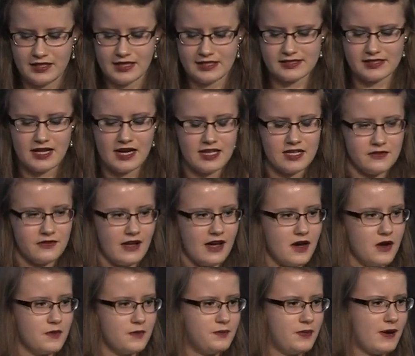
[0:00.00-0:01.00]
That's kind of
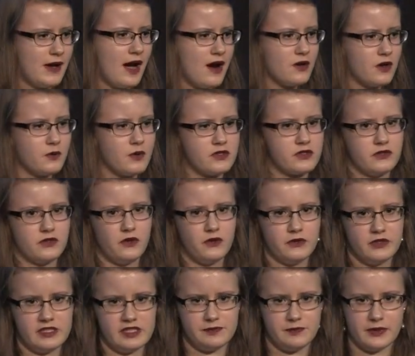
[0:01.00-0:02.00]
how power works with
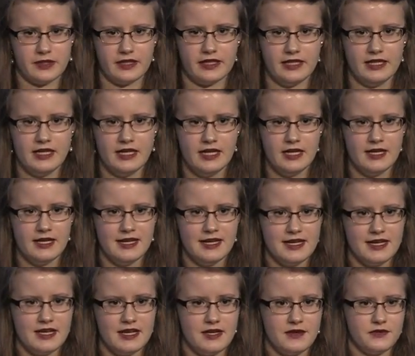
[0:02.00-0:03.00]
Holy Spirit.
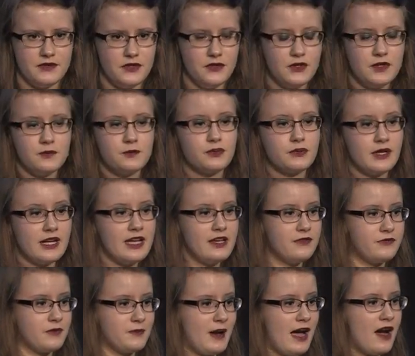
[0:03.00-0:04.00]
If you can pray
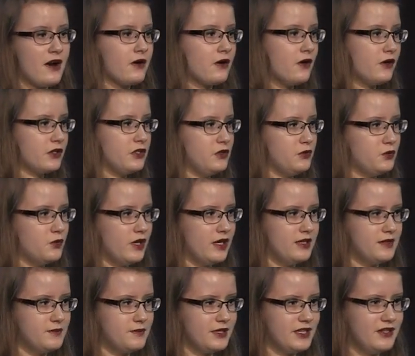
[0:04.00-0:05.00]
for power all you want,
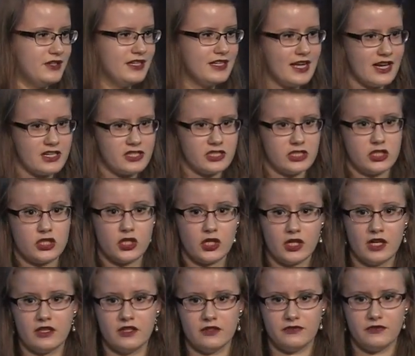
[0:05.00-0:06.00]
but you need to actually
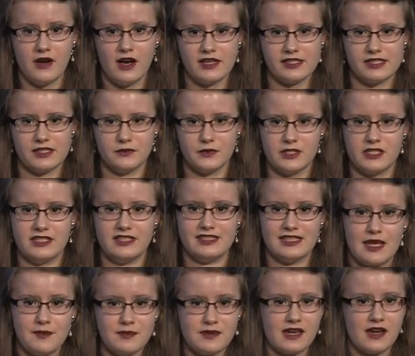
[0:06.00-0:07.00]
turn on the faucet, which is
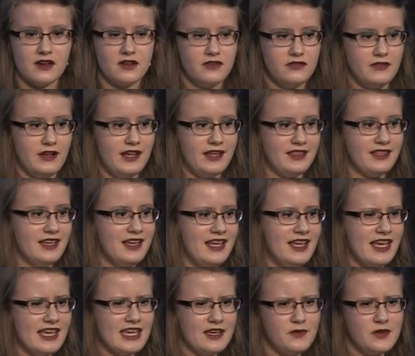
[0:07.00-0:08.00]
stepping out in
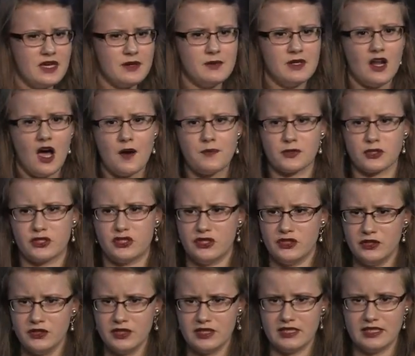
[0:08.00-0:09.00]
faith, giving Him an
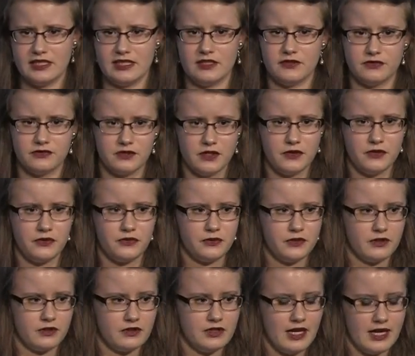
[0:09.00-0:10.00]
opportunity to flow through
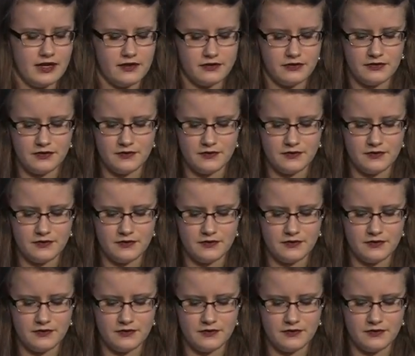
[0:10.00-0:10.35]
your life.